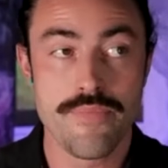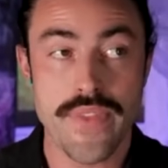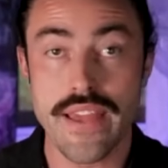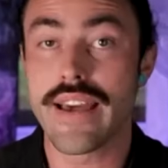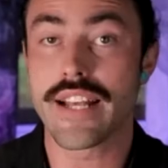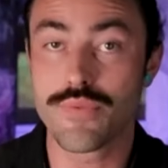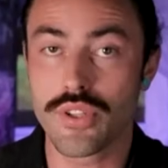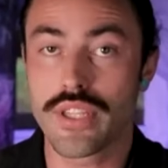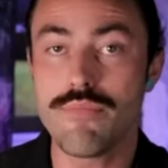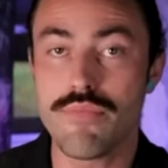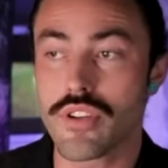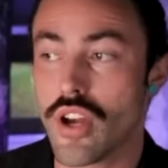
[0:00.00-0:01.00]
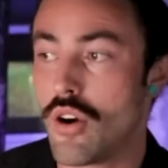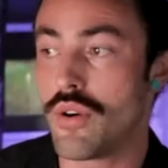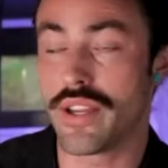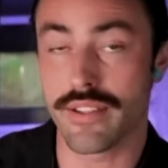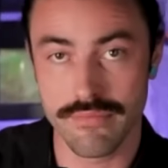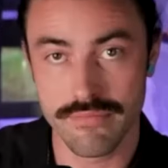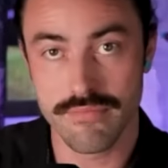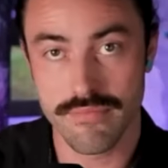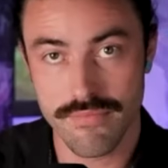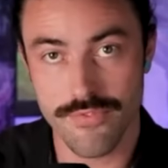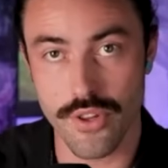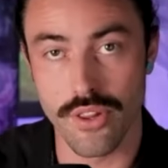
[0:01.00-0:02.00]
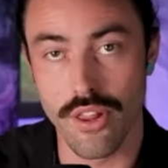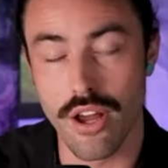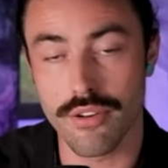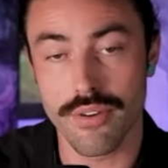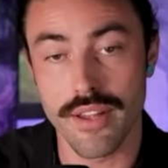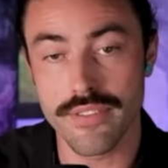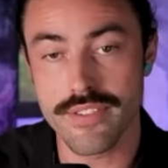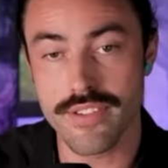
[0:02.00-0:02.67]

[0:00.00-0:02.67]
And that's what'll keep you going for the long run.